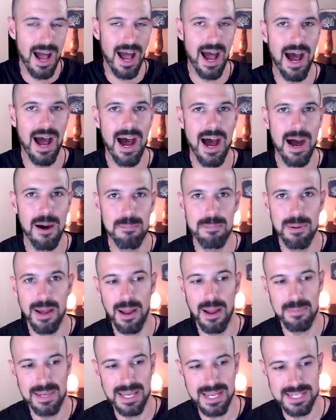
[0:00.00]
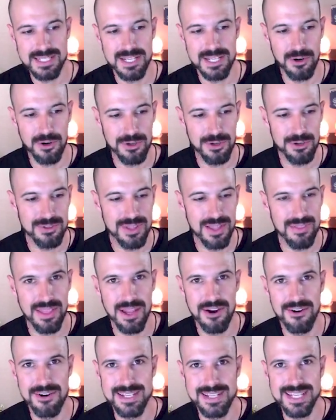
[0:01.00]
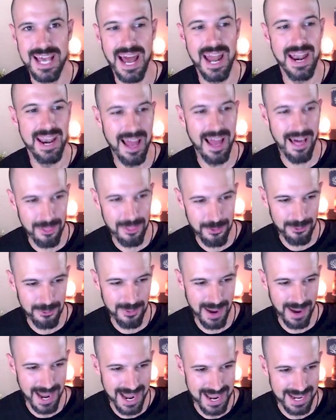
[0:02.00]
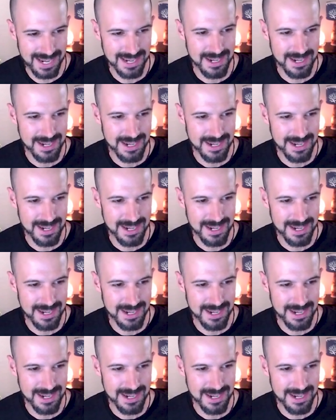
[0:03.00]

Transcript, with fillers: Uh, but I'm here to tell you that there is another way